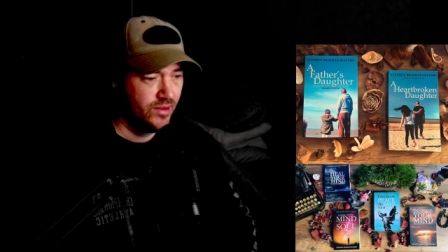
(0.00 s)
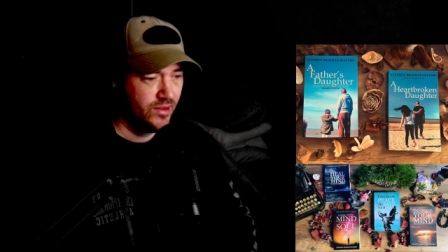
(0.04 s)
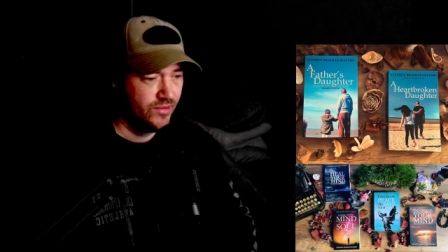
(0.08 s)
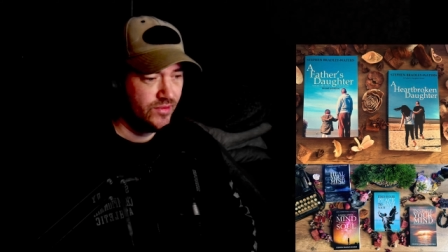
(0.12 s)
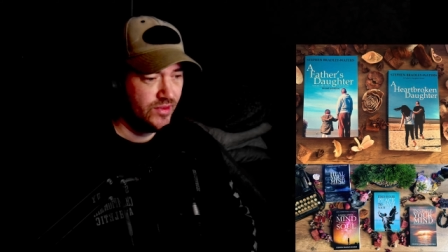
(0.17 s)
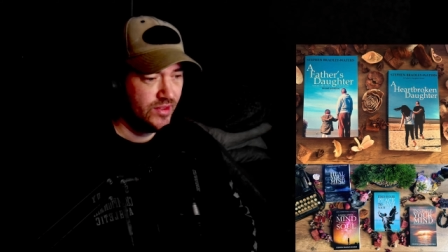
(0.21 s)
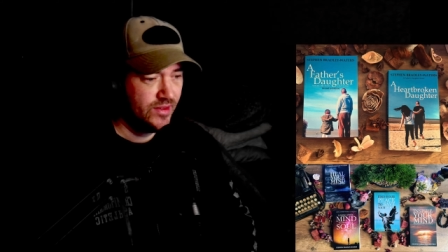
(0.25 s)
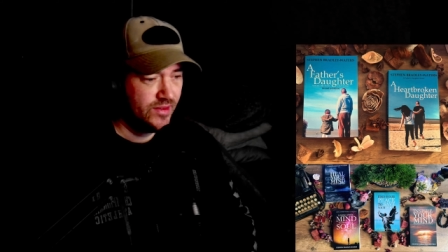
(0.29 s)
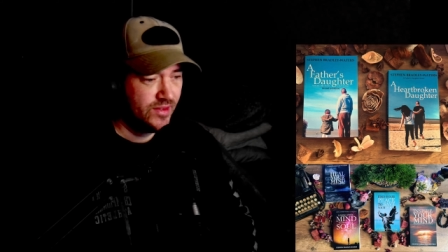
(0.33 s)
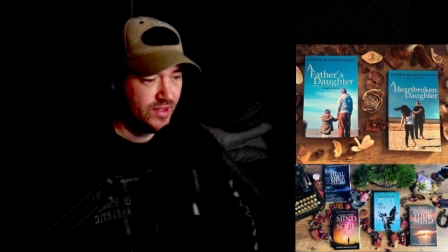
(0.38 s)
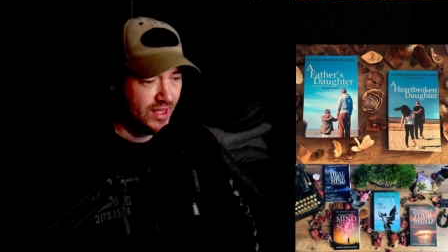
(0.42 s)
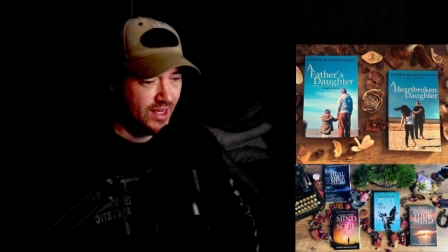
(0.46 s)
I
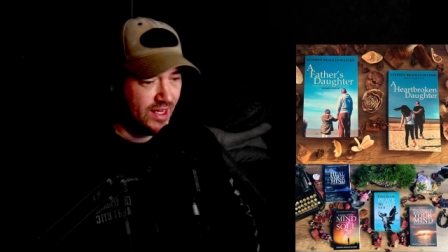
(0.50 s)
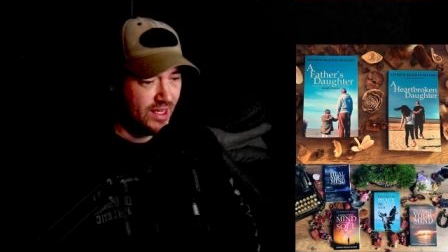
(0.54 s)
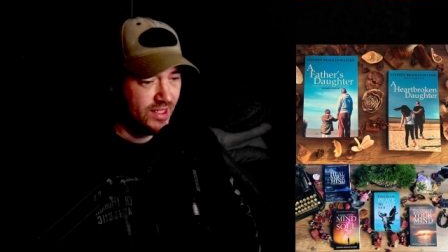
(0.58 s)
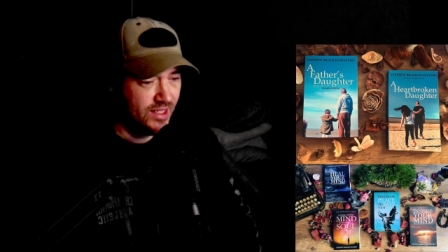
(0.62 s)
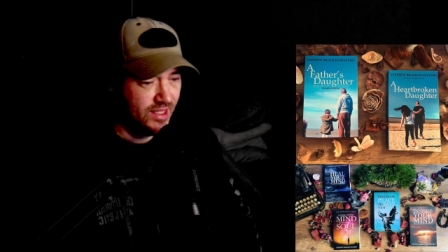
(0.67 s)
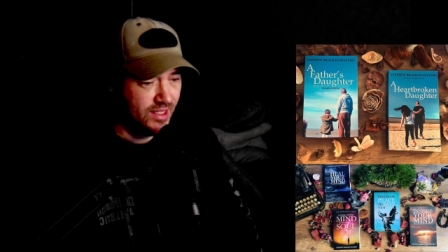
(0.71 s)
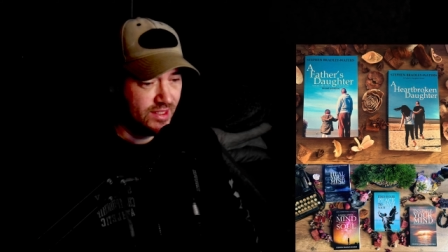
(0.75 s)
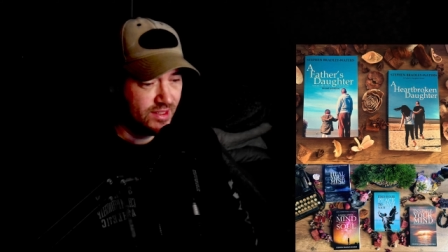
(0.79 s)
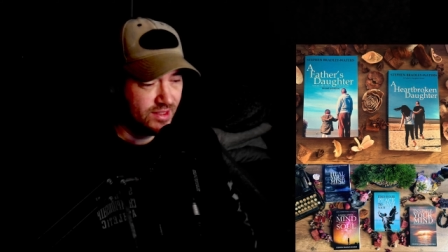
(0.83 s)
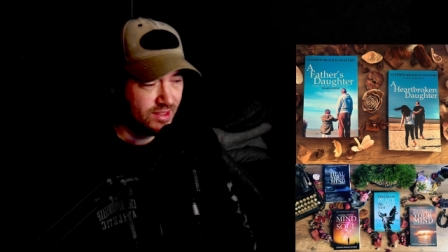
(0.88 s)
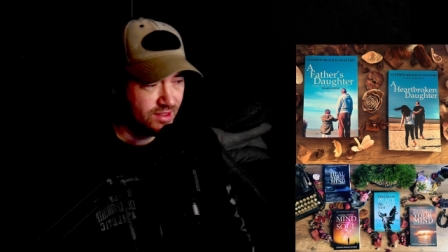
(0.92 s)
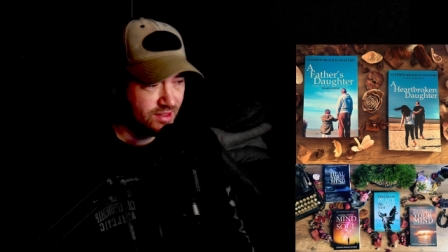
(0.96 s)
think
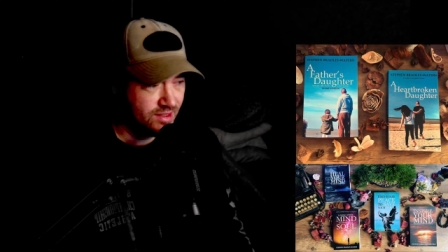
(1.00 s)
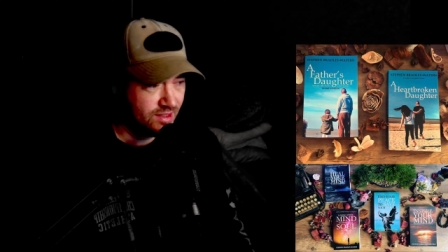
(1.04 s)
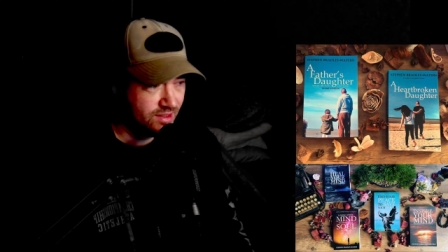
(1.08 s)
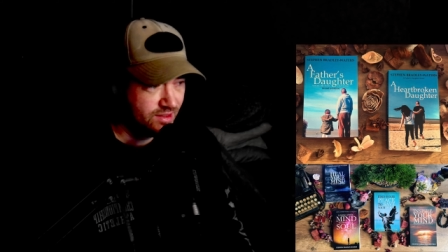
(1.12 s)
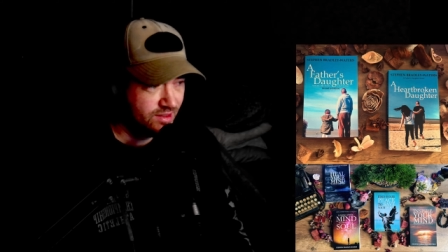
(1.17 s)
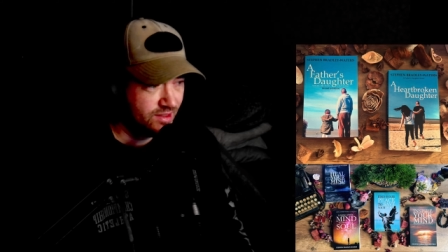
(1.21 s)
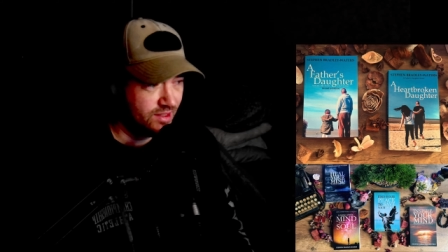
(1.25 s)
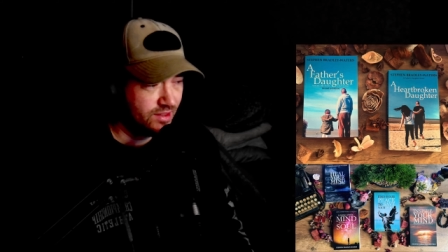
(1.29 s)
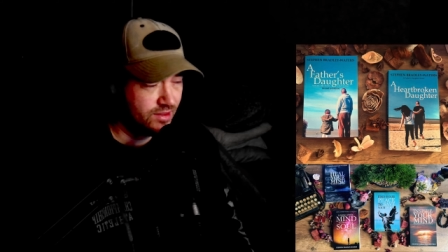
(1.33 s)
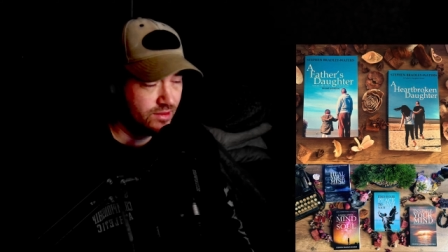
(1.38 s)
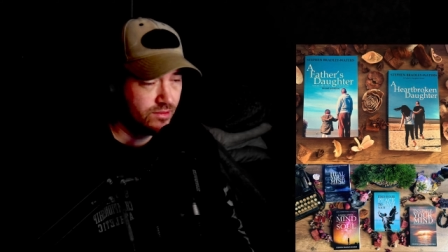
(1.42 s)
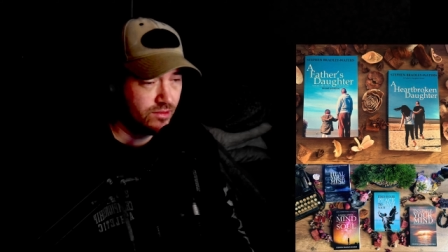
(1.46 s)
that is a
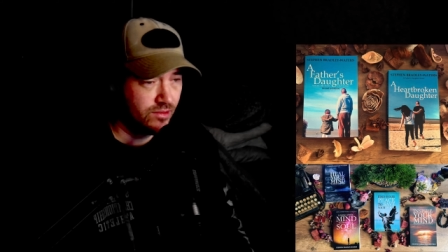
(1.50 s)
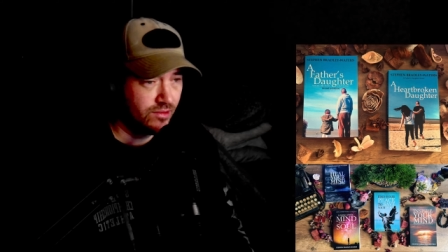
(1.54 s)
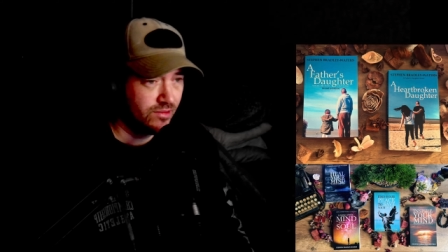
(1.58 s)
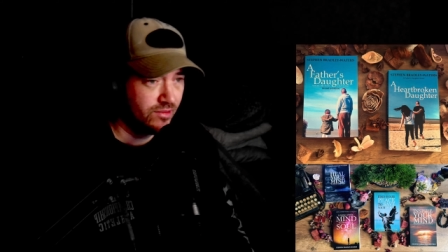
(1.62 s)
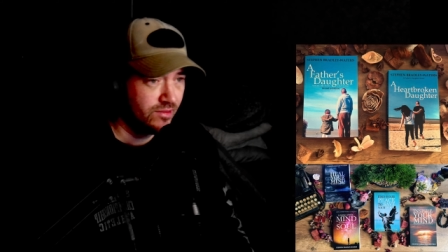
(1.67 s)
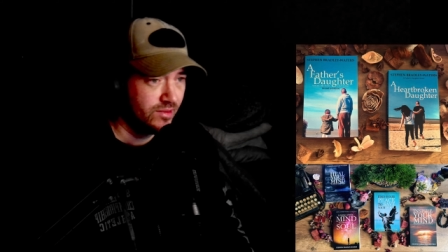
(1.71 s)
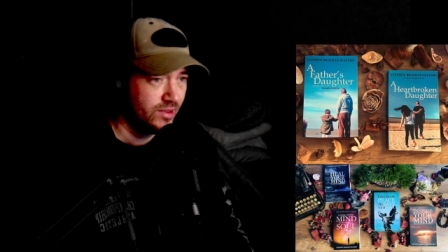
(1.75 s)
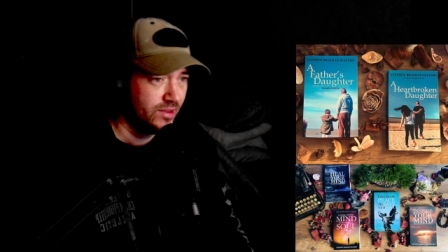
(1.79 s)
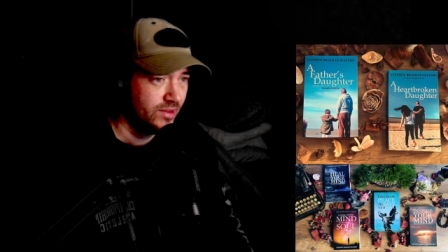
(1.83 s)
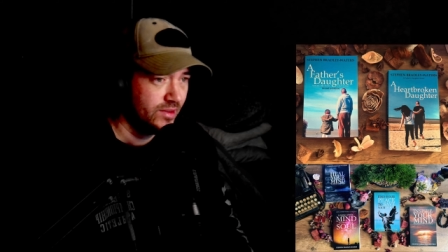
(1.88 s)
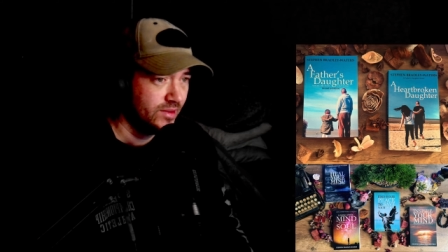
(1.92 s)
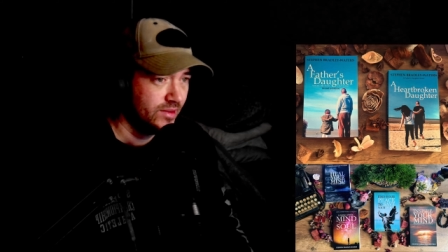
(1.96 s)
success
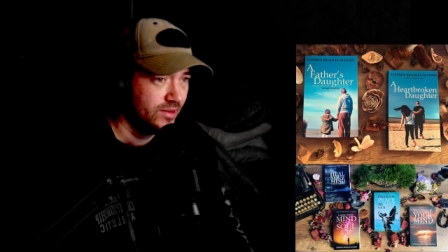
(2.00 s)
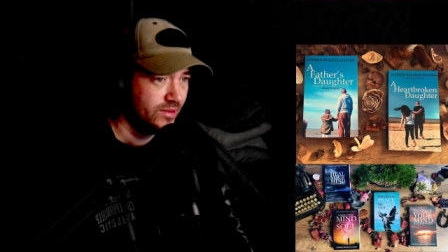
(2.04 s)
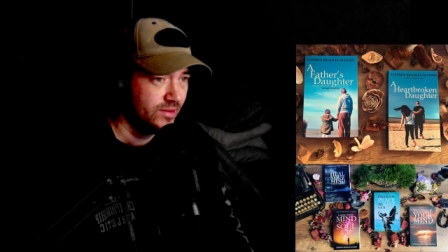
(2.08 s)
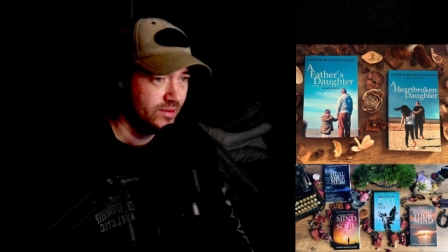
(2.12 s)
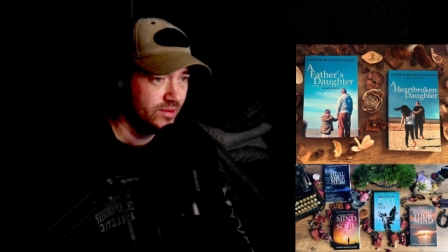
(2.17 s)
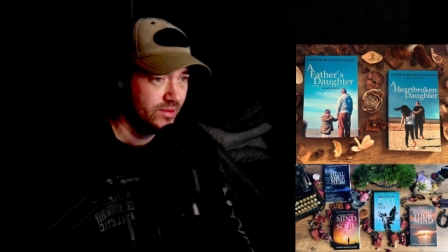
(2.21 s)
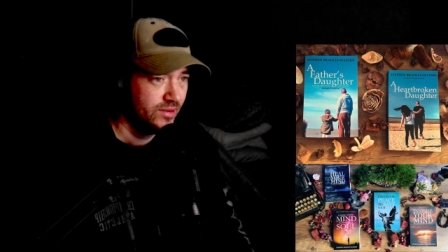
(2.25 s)
story,